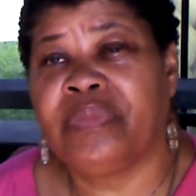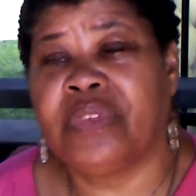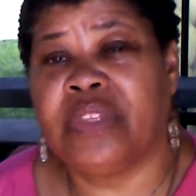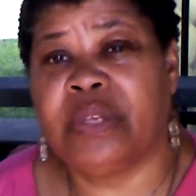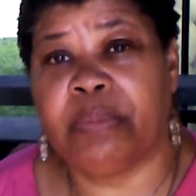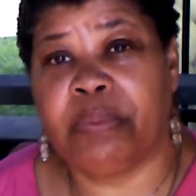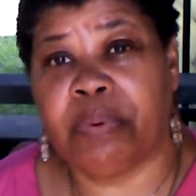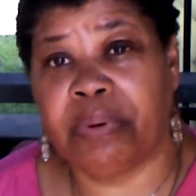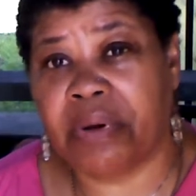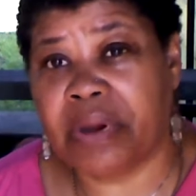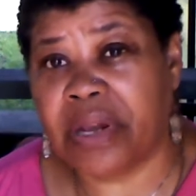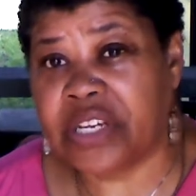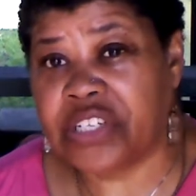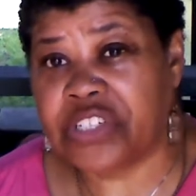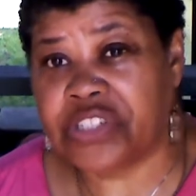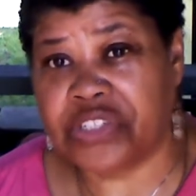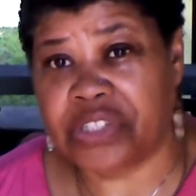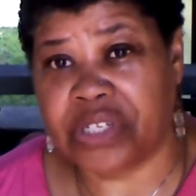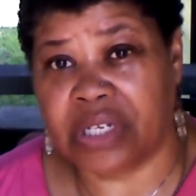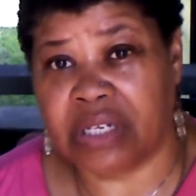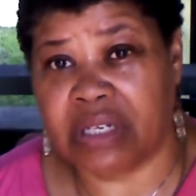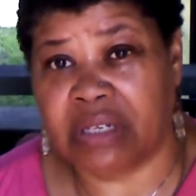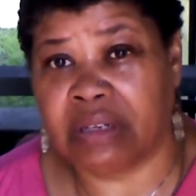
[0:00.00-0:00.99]

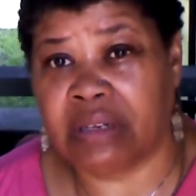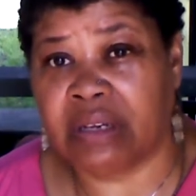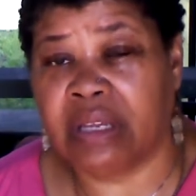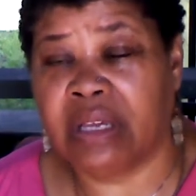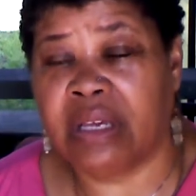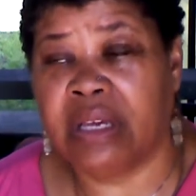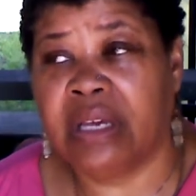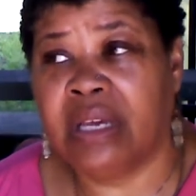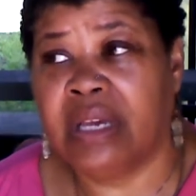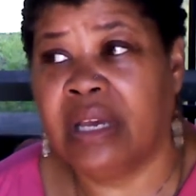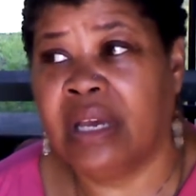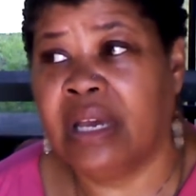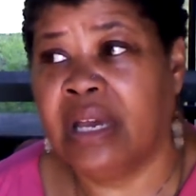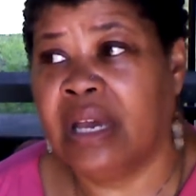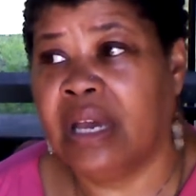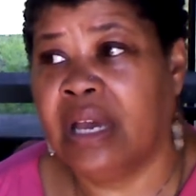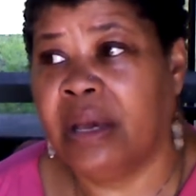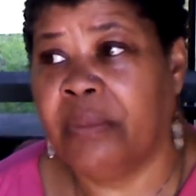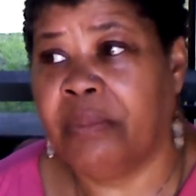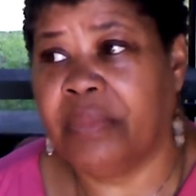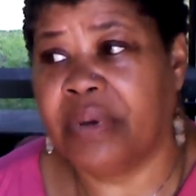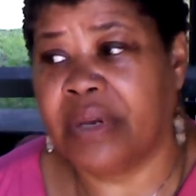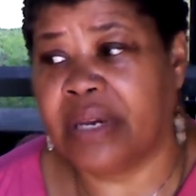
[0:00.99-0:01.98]
depression
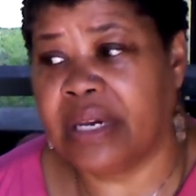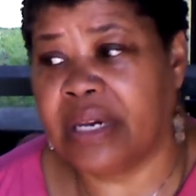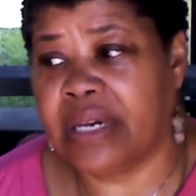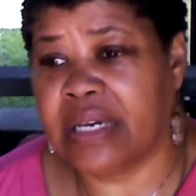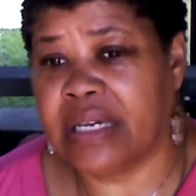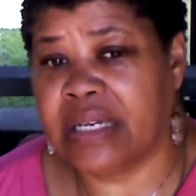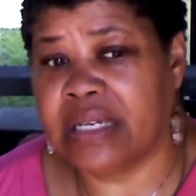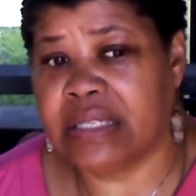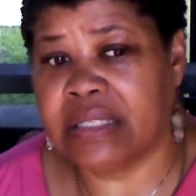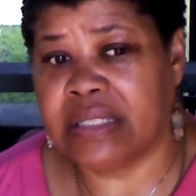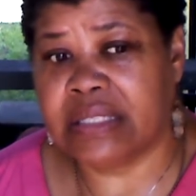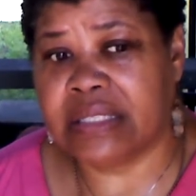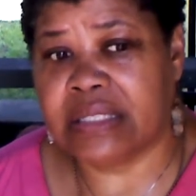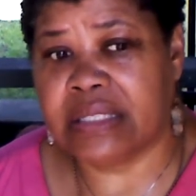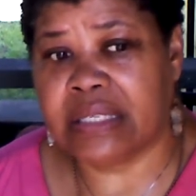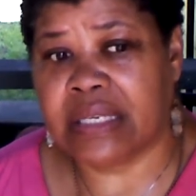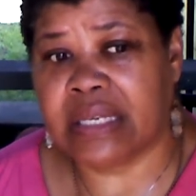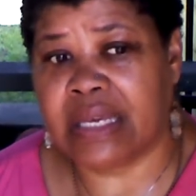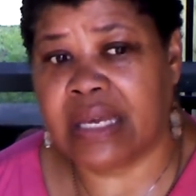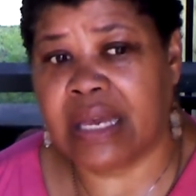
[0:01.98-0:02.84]
because